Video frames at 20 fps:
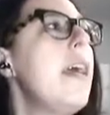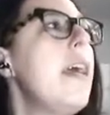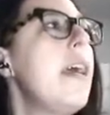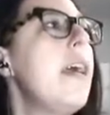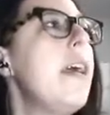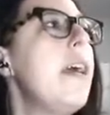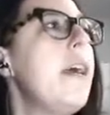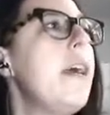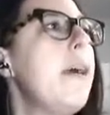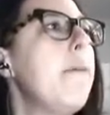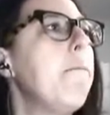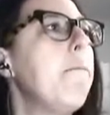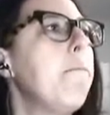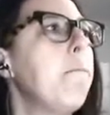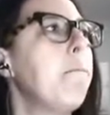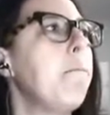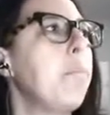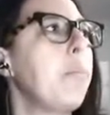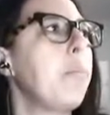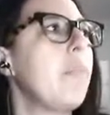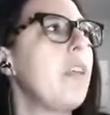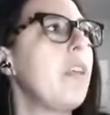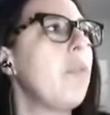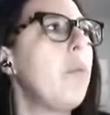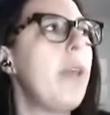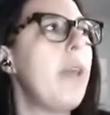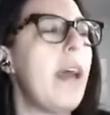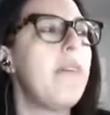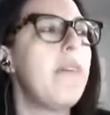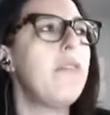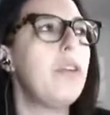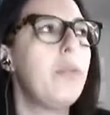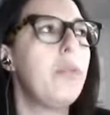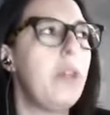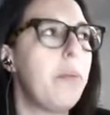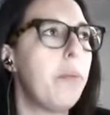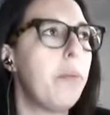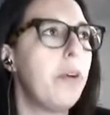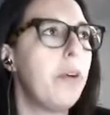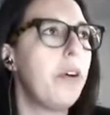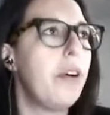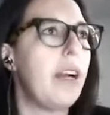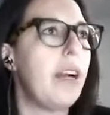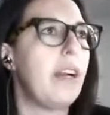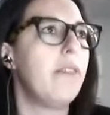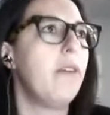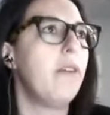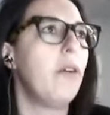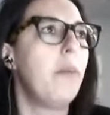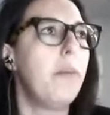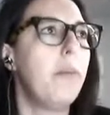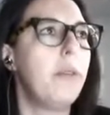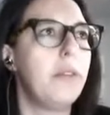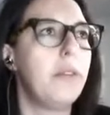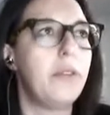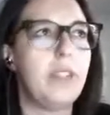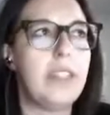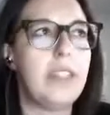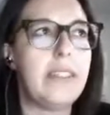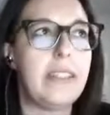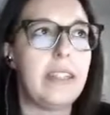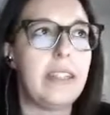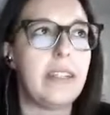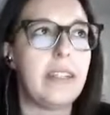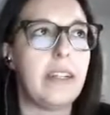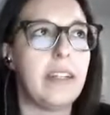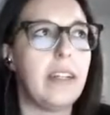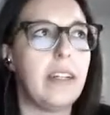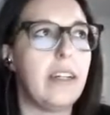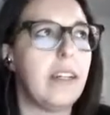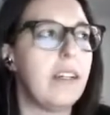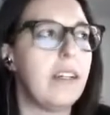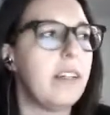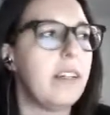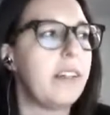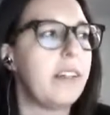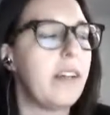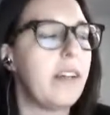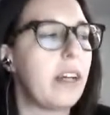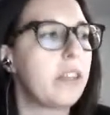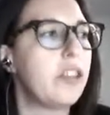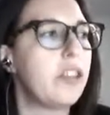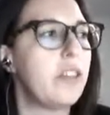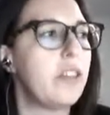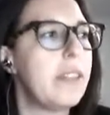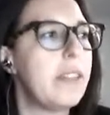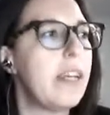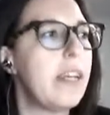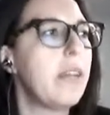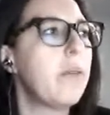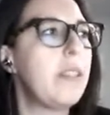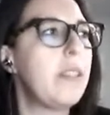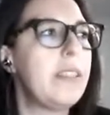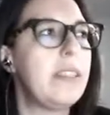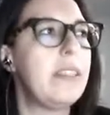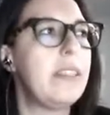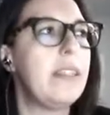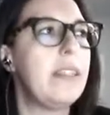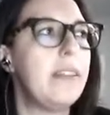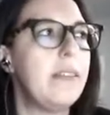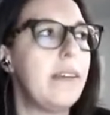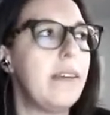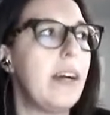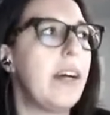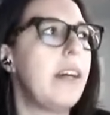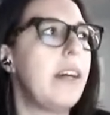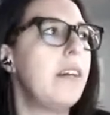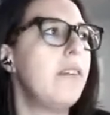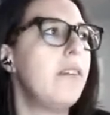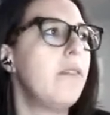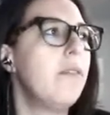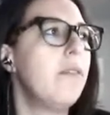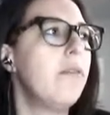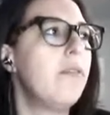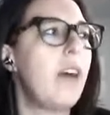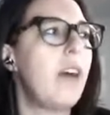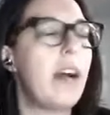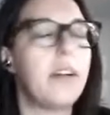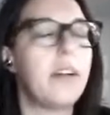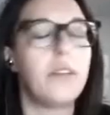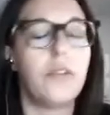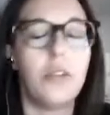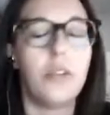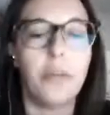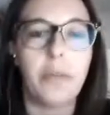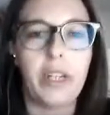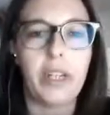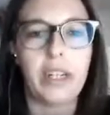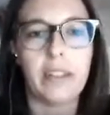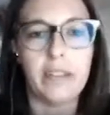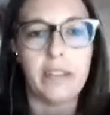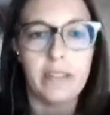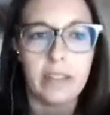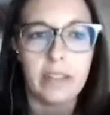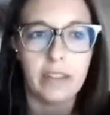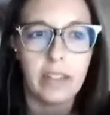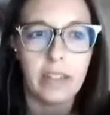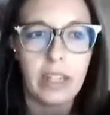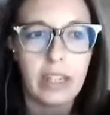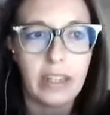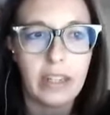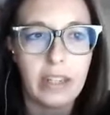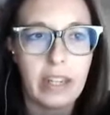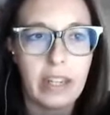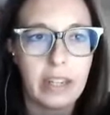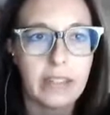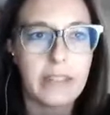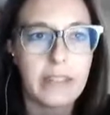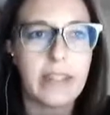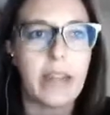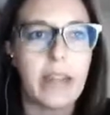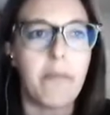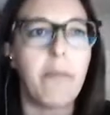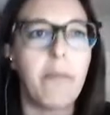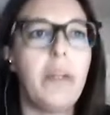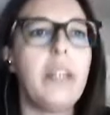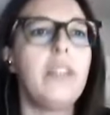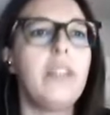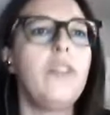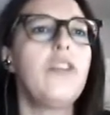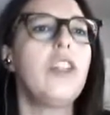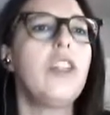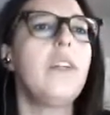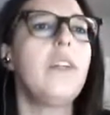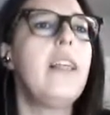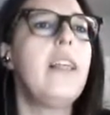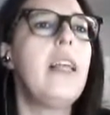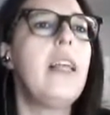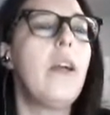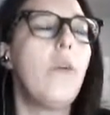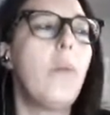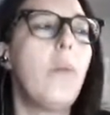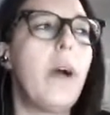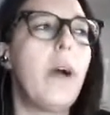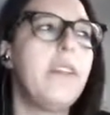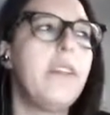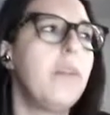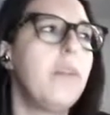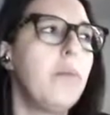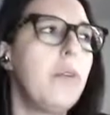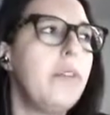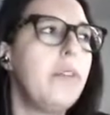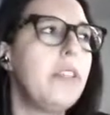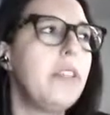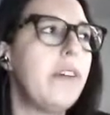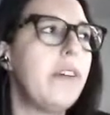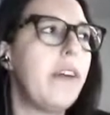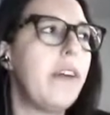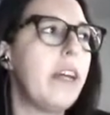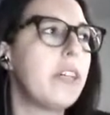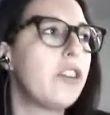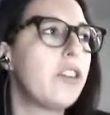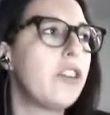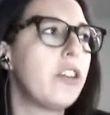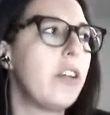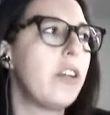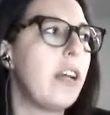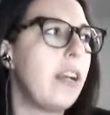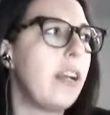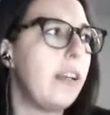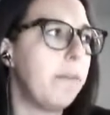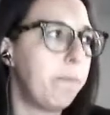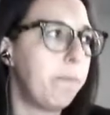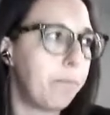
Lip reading: We have unipolar opportunistic reduction sequences that are far dominant in the assemblage, while the multidirectional